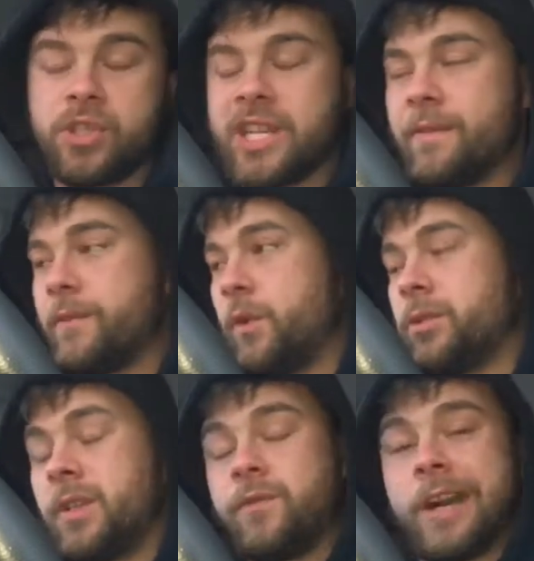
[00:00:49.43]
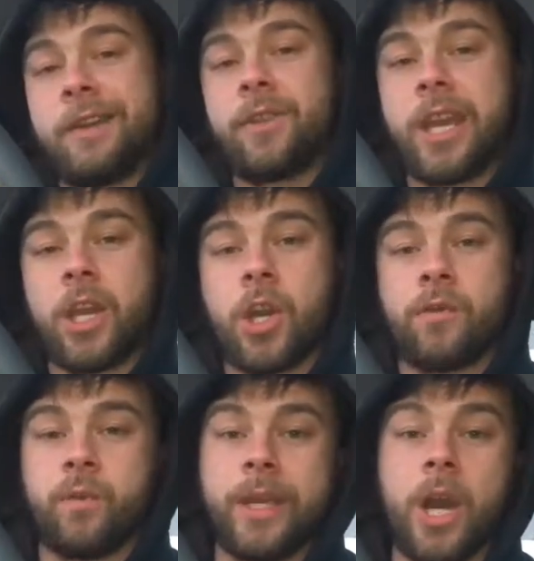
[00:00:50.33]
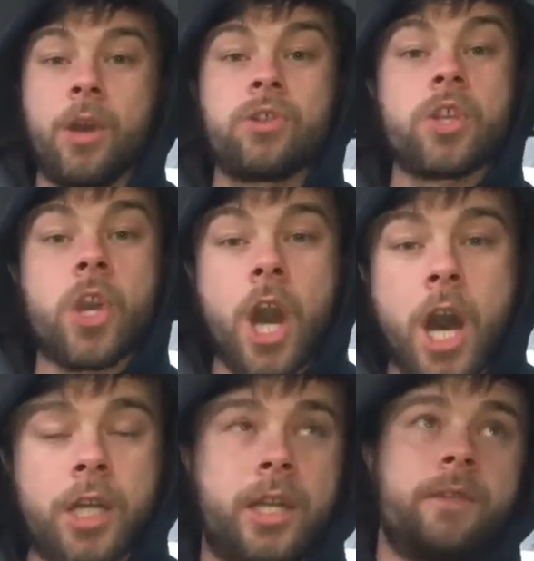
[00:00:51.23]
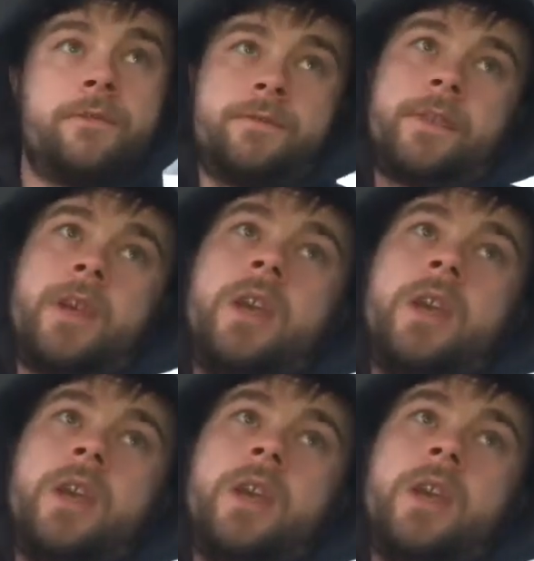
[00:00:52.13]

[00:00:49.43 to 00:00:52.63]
7:45 kickoff. We host Cardiff.